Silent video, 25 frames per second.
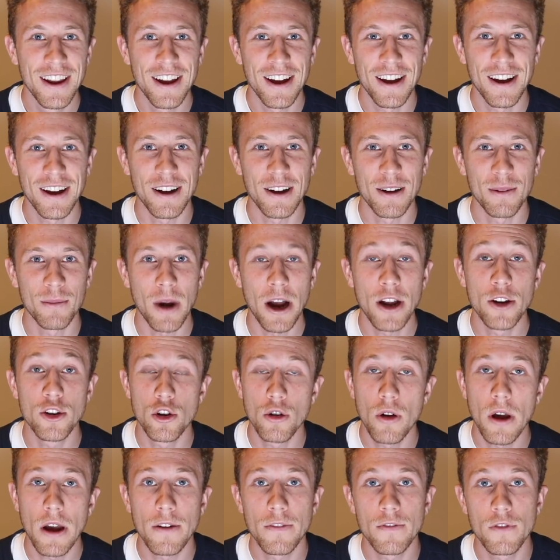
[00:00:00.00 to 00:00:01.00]
I
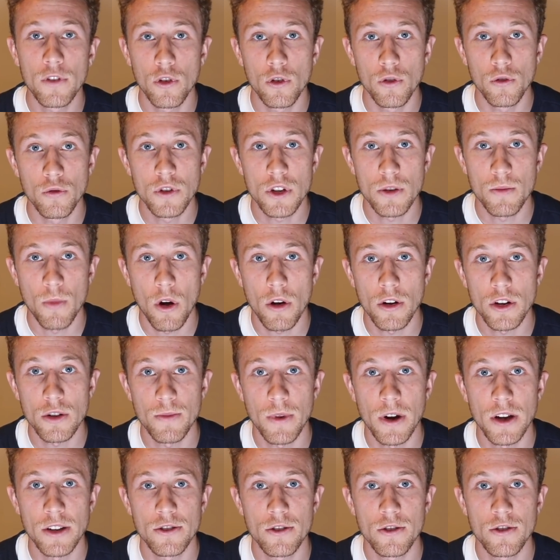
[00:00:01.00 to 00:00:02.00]
do have two small
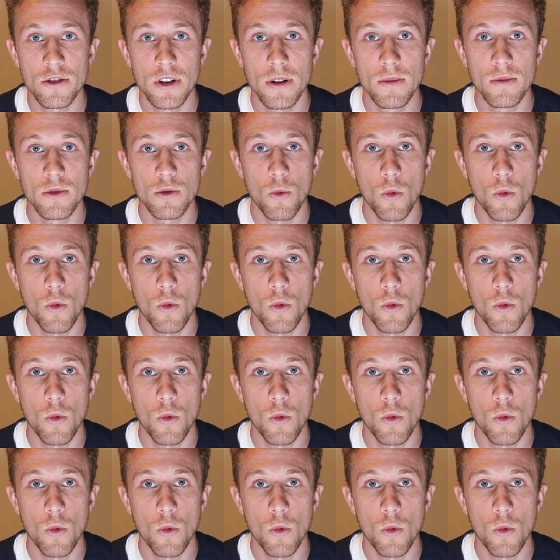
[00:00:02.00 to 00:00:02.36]
sponsorships,